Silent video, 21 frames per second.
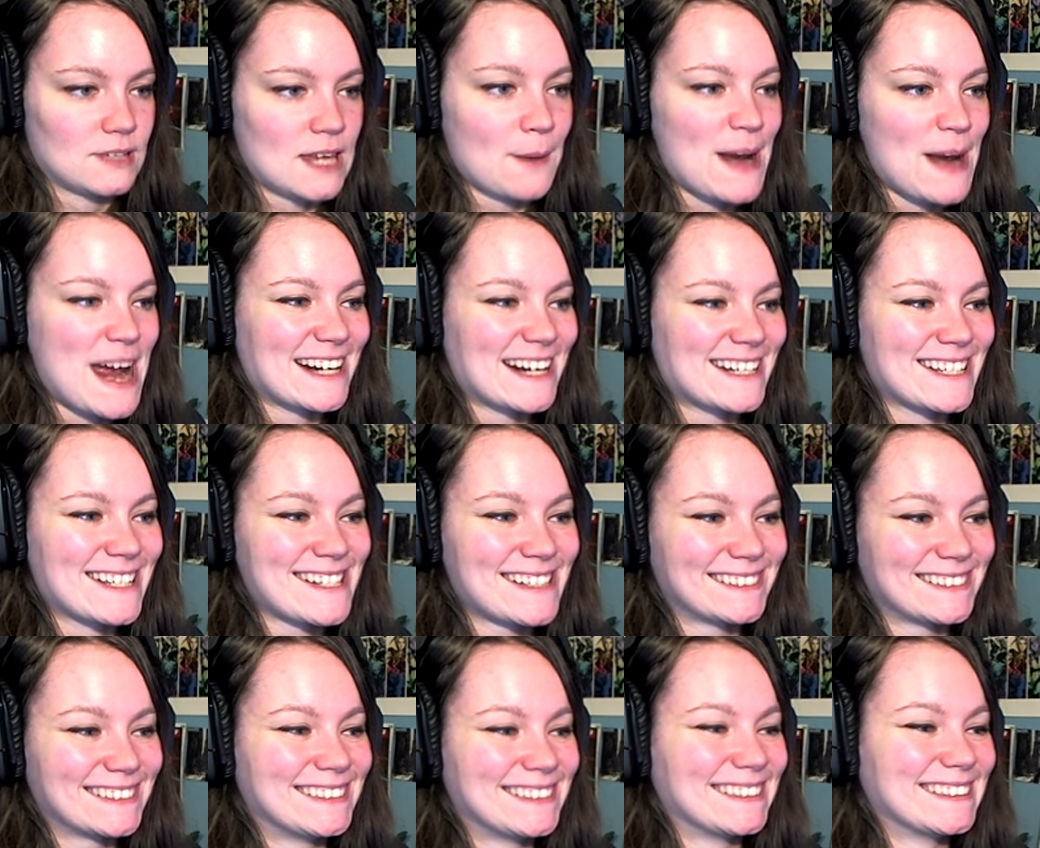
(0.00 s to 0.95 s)
Get Rex!
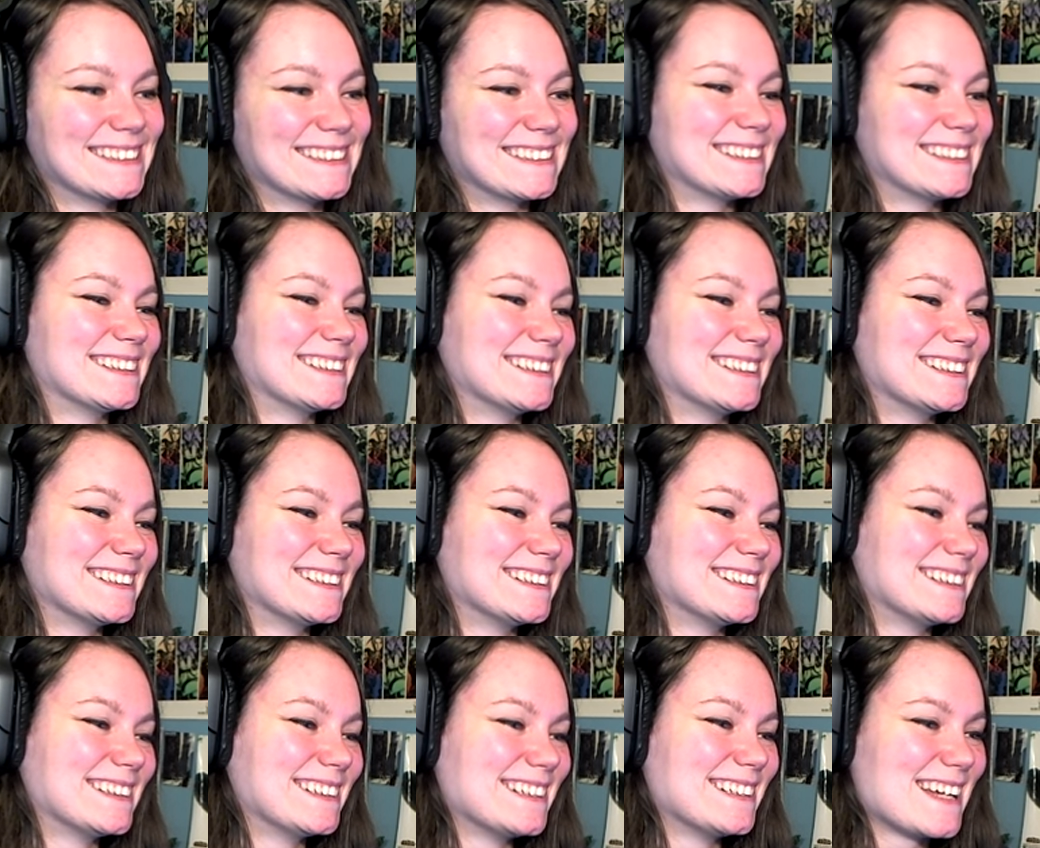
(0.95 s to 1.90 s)

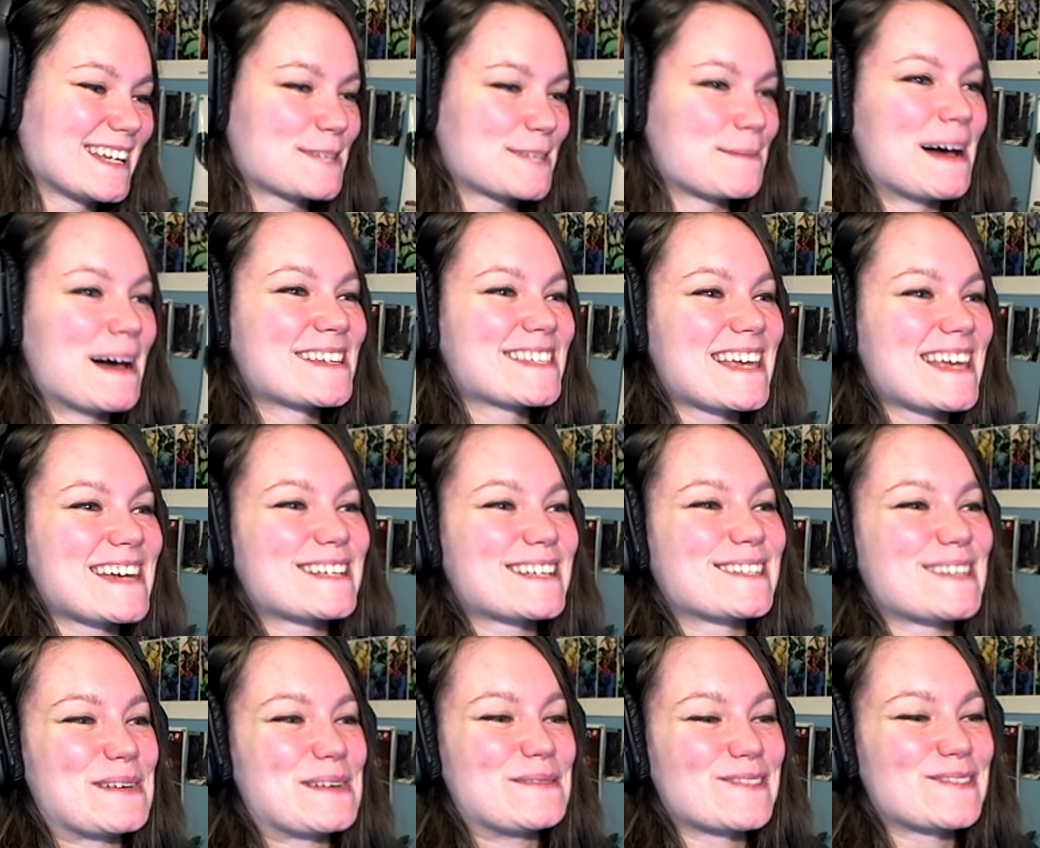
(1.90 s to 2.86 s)
Smells like
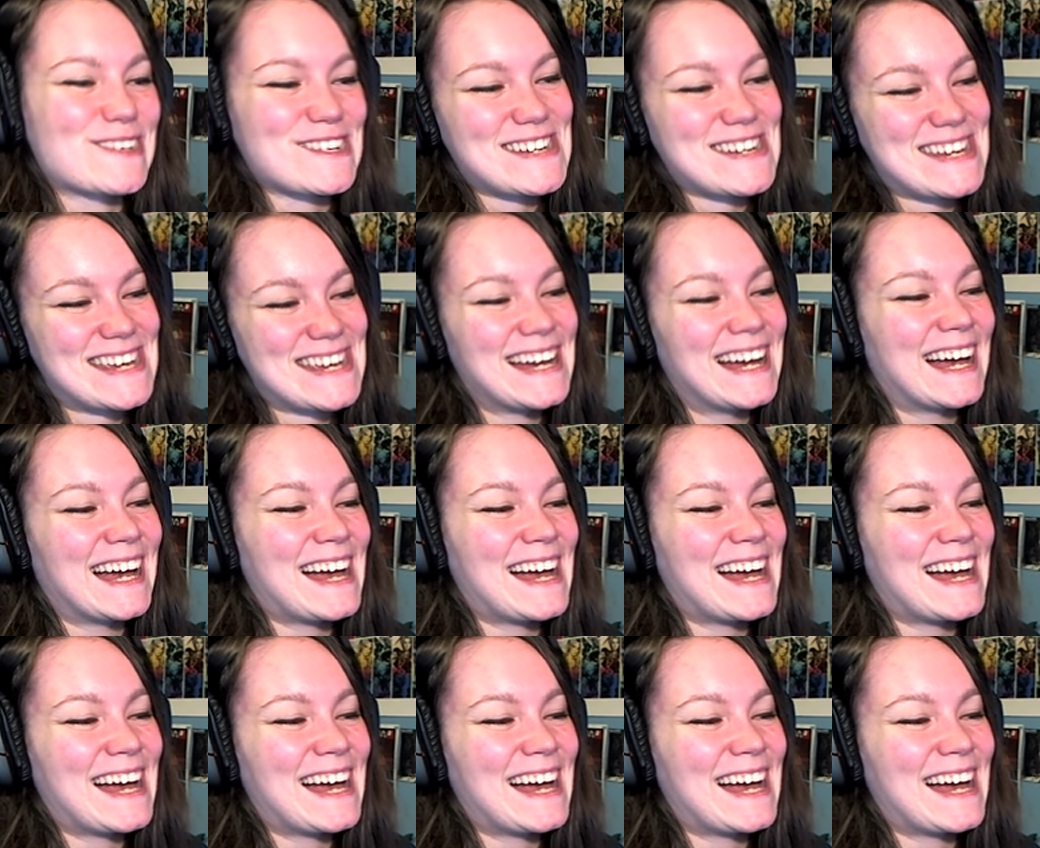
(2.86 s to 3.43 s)
sushi!